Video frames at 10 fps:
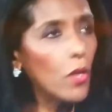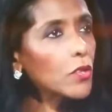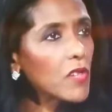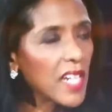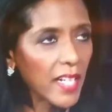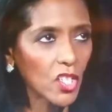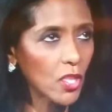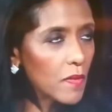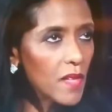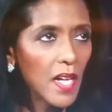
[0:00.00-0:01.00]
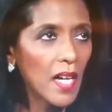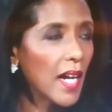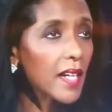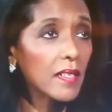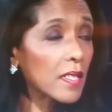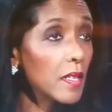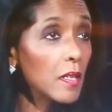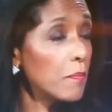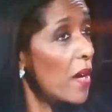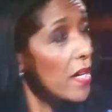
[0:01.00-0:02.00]
World reaction has,
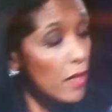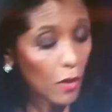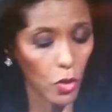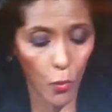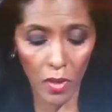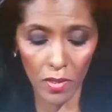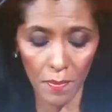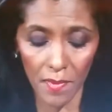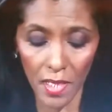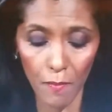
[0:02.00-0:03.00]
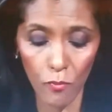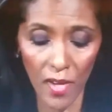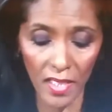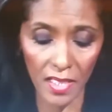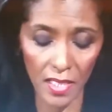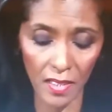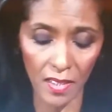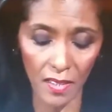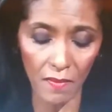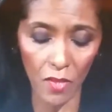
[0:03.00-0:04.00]
by and large, welcomed him. Rex
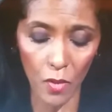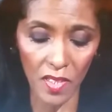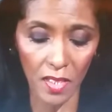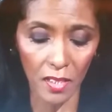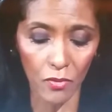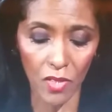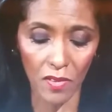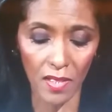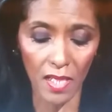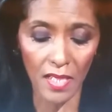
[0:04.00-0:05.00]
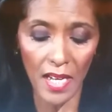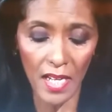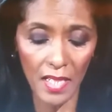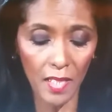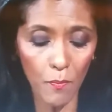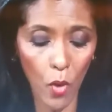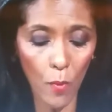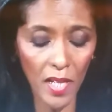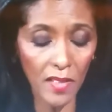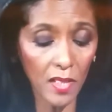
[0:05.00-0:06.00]
Tillerson, US Secretary of State.
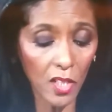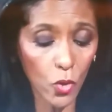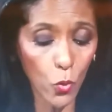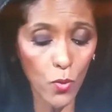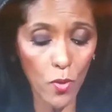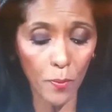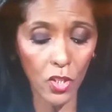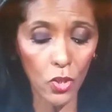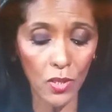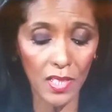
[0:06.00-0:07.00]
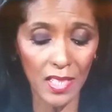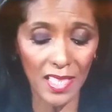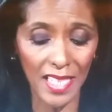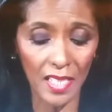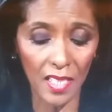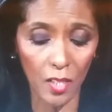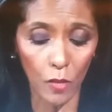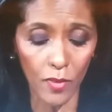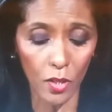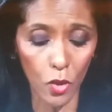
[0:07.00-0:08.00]
Zimbabwe has an extraordinary opportunity to set
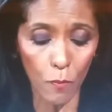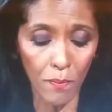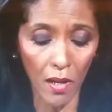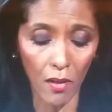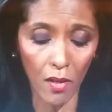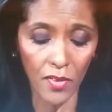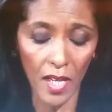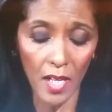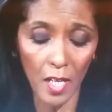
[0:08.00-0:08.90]
itself in a new path.